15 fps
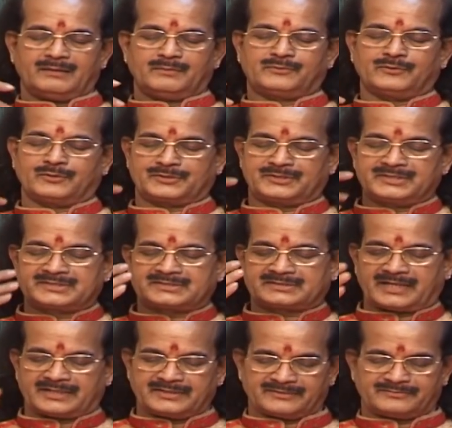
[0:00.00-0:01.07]
for this
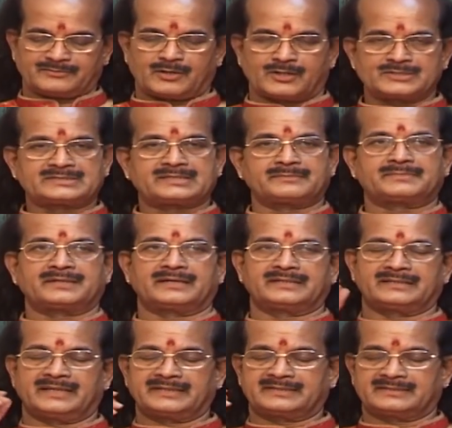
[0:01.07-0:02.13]
kind of concept. I
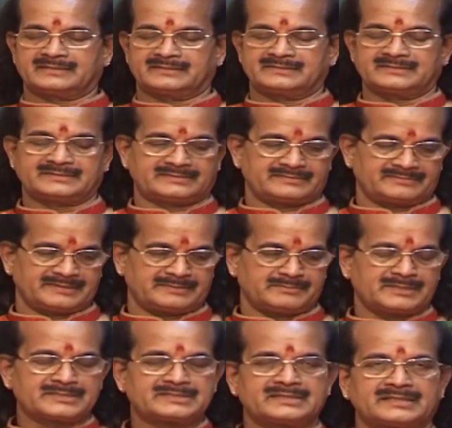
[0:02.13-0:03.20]
like this very
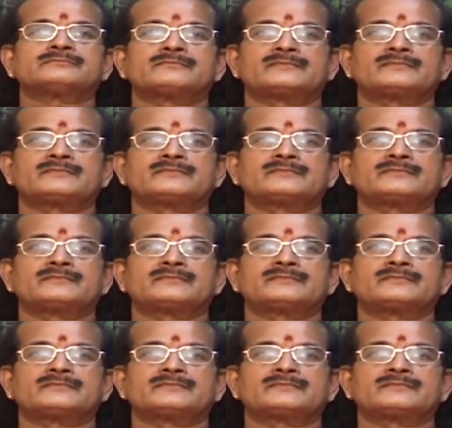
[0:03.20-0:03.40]
much.